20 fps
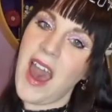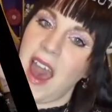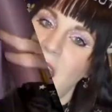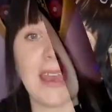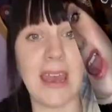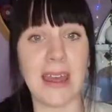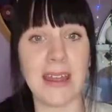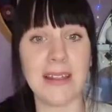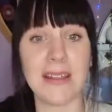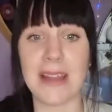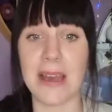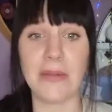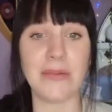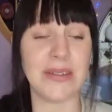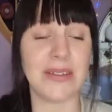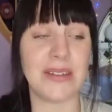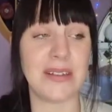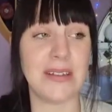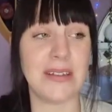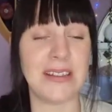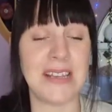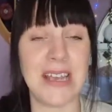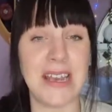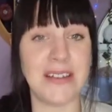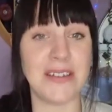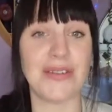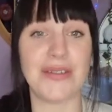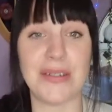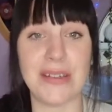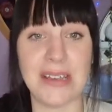Yeah, that was the
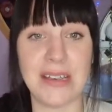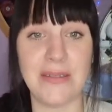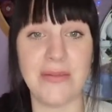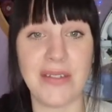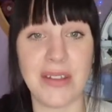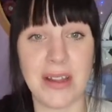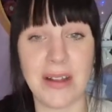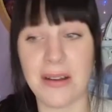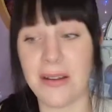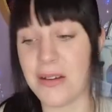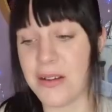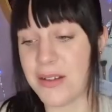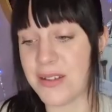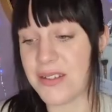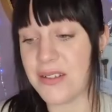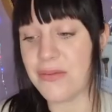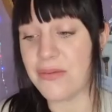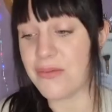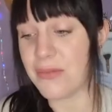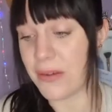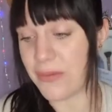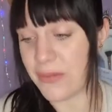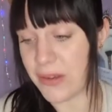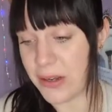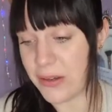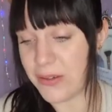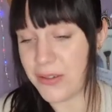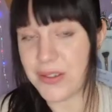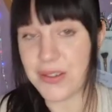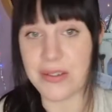entry for the last
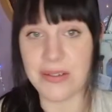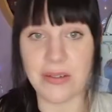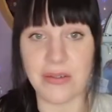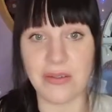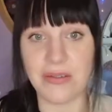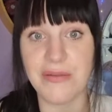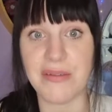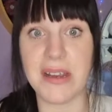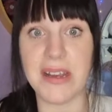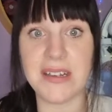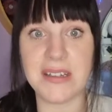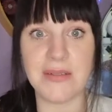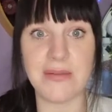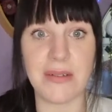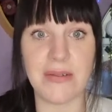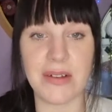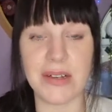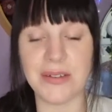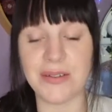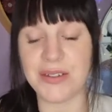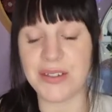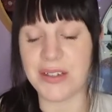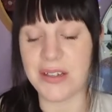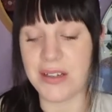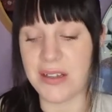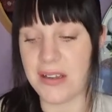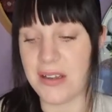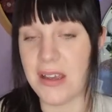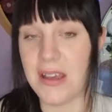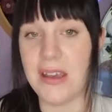revolution, or creator
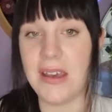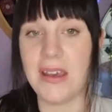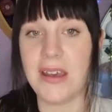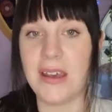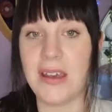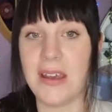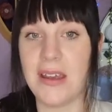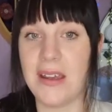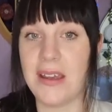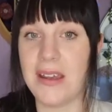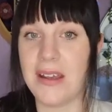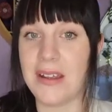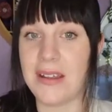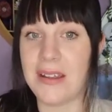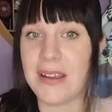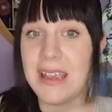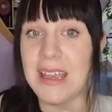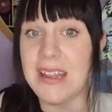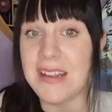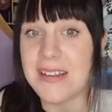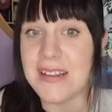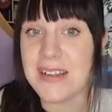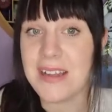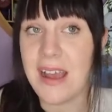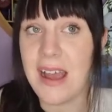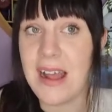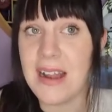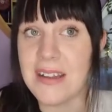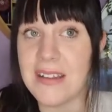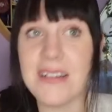revolution. Hidden
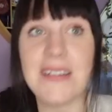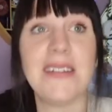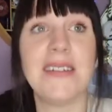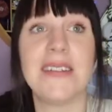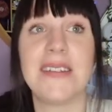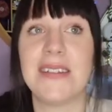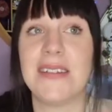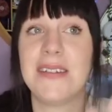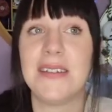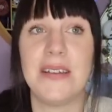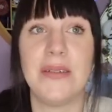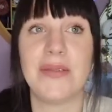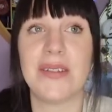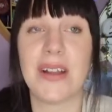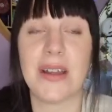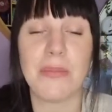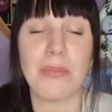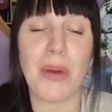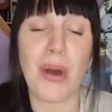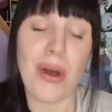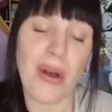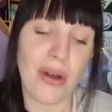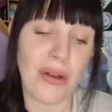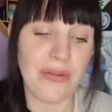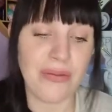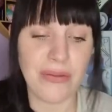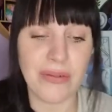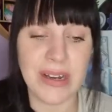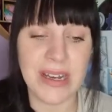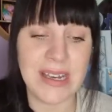talent. It was like part
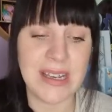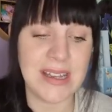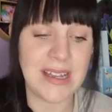three.